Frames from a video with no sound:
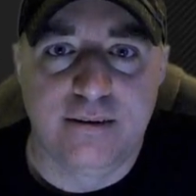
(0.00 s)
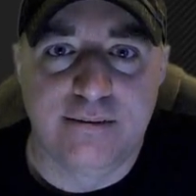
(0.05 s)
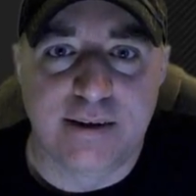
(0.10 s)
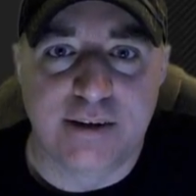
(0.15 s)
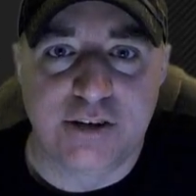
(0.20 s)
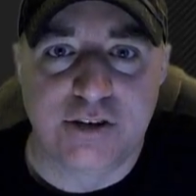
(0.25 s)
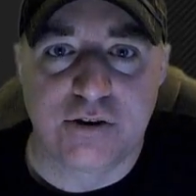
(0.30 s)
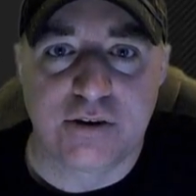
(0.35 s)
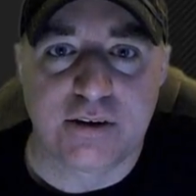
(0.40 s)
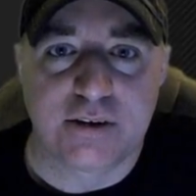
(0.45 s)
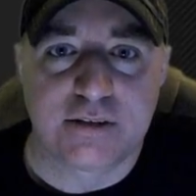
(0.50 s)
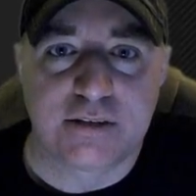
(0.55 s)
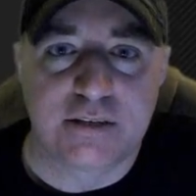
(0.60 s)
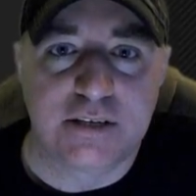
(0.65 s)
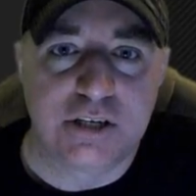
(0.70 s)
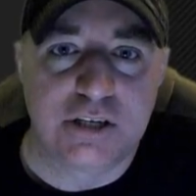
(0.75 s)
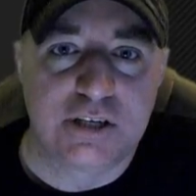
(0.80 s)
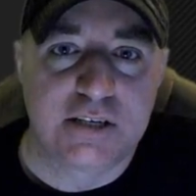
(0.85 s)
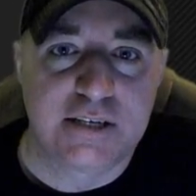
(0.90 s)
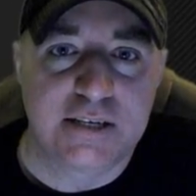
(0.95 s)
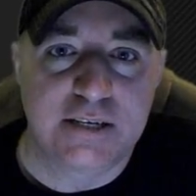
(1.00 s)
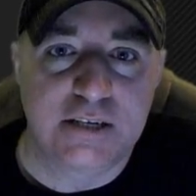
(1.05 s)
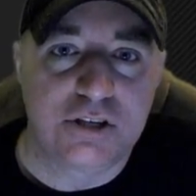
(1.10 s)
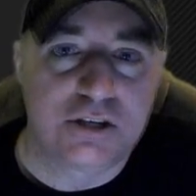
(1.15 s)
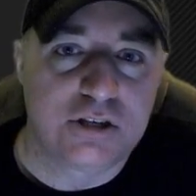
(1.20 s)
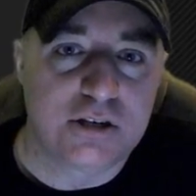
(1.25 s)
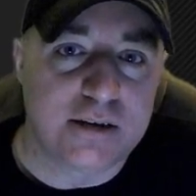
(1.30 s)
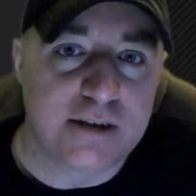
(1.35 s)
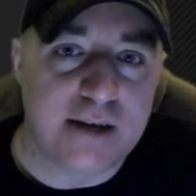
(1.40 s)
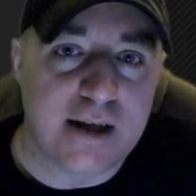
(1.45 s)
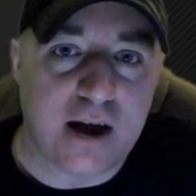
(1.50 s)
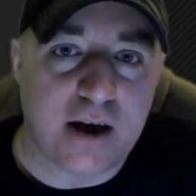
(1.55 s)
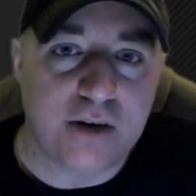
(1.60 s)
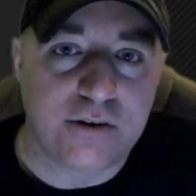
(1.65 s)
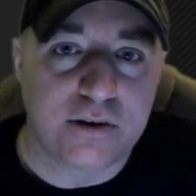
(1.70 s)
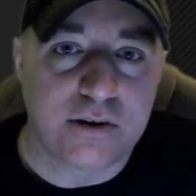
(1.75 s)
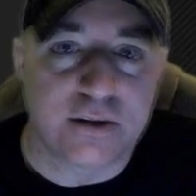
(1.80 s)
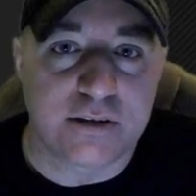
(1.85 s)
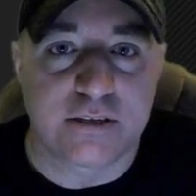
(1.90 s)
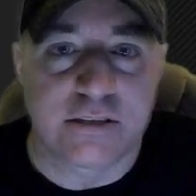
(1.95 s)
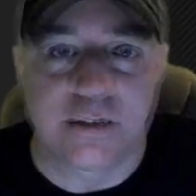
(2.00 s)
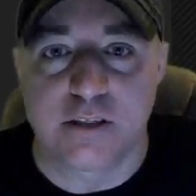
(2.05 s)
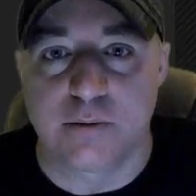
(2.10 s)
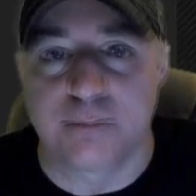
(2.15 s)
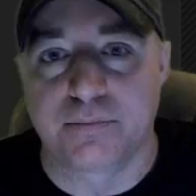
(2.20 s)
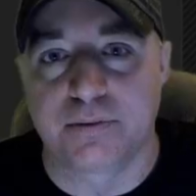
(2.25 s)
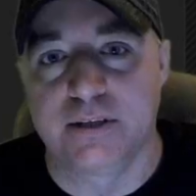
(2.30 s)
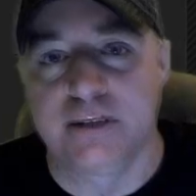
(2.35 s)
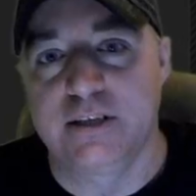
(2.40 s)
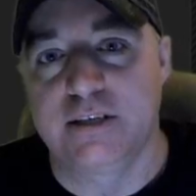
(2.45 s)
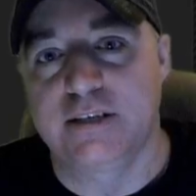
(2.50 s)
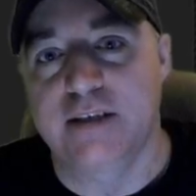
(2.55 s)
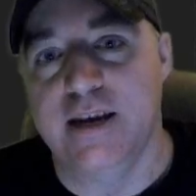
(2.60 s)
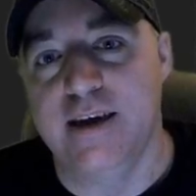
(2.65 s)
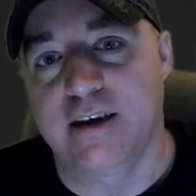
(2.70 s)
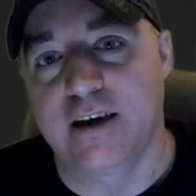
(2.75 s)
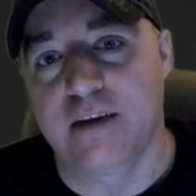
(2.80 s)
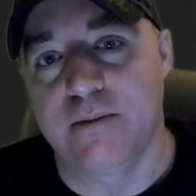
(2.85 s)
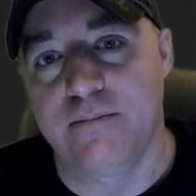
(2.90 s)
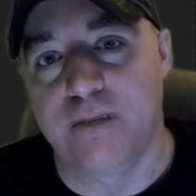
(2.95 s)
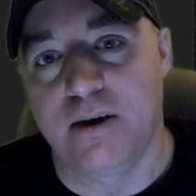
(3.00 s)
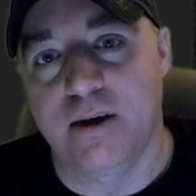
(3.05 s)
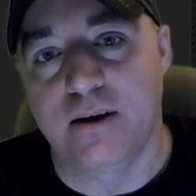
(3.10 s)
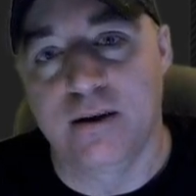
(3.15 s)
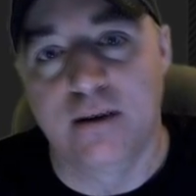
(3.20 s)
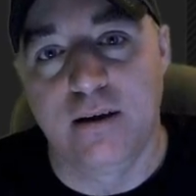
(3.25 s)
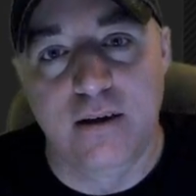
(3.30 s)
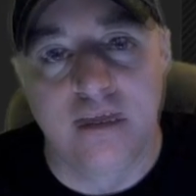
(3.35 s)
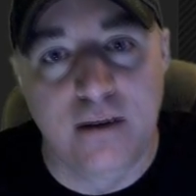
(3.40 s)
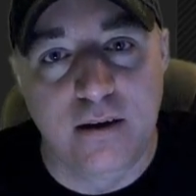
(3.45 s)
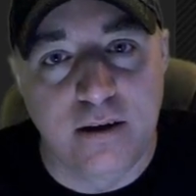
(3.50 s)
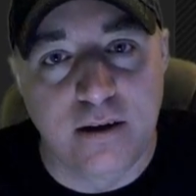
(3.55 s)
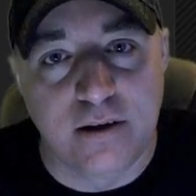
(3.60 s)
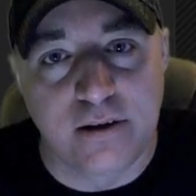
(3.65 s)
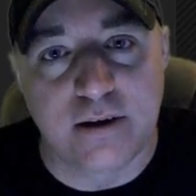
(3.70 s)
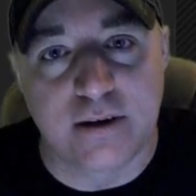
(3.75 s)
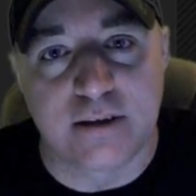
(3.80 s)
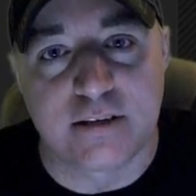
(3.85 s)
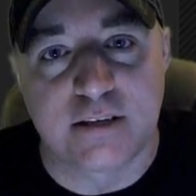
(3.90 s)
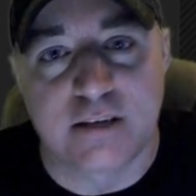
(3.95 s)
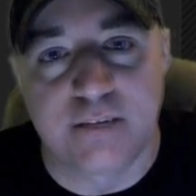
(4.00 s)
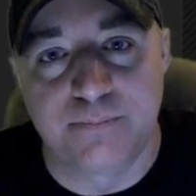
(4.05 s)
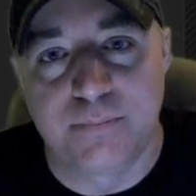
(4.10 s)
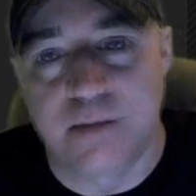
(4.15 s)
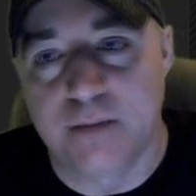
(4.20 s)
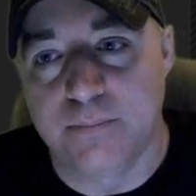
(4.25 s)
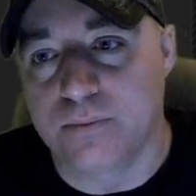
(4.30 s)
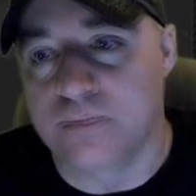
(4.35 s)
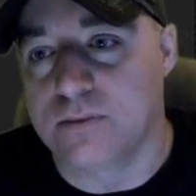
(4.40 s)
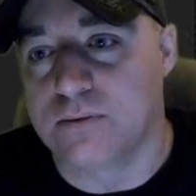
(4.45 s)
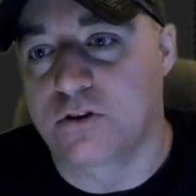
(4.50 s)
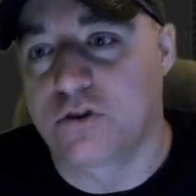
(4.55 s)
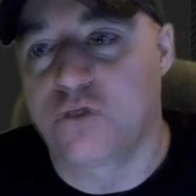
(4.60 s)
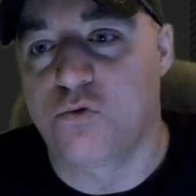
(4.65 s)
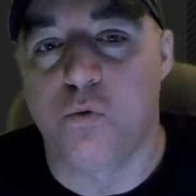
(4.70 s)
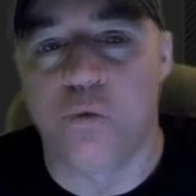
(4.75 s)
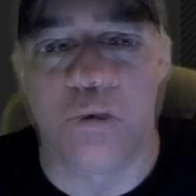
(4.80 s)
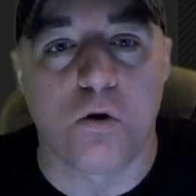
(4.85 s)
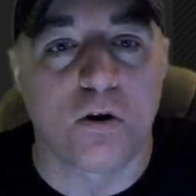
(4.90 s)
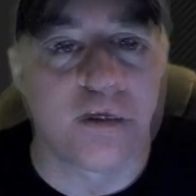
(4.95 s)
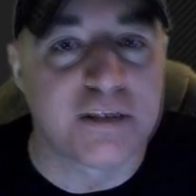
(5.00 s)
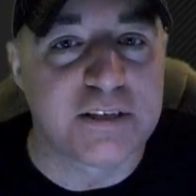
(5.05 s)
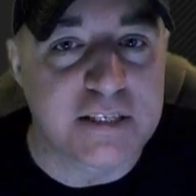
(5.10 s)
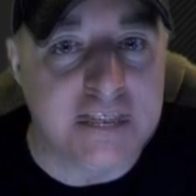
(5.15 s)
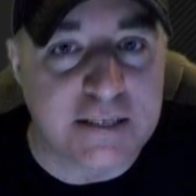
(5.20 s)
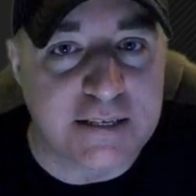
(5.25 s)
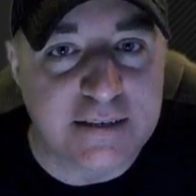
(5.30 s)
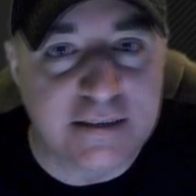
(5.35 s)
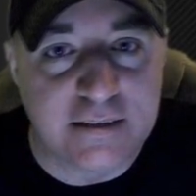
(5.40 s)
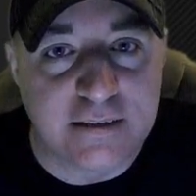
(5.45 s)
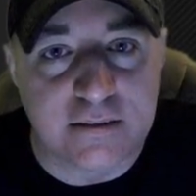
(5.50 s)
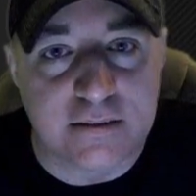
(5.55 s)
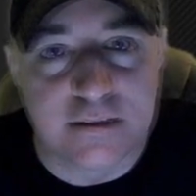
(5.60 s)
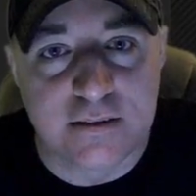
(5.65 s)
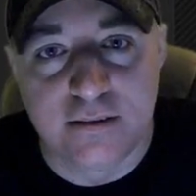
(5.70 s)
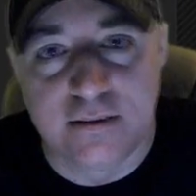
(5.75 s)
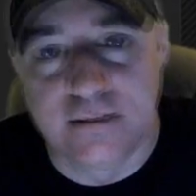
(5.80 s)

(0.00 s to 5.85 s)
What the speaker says: As you're going to see cities shut down, you're going to see the police state come in, you're going to see people quarantined.